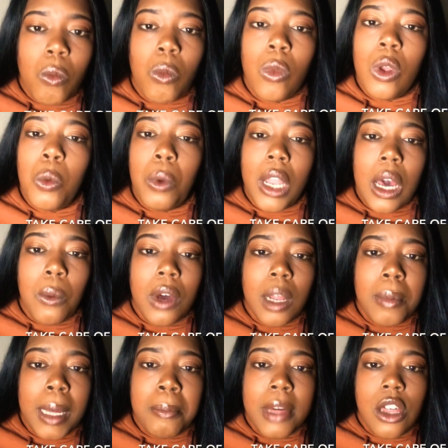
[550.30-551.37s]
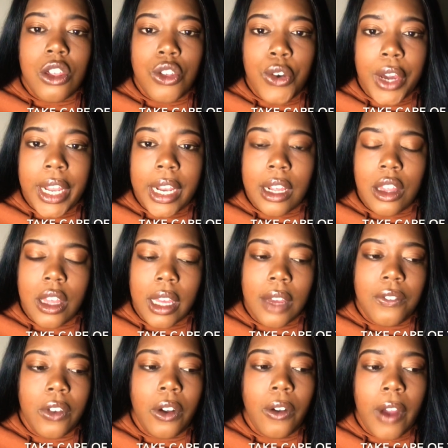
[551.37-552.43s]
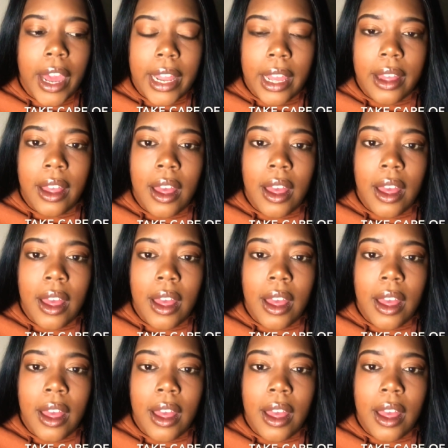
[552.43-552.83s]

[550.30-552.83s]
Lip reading: We don't want to be mistreated and took it for granted.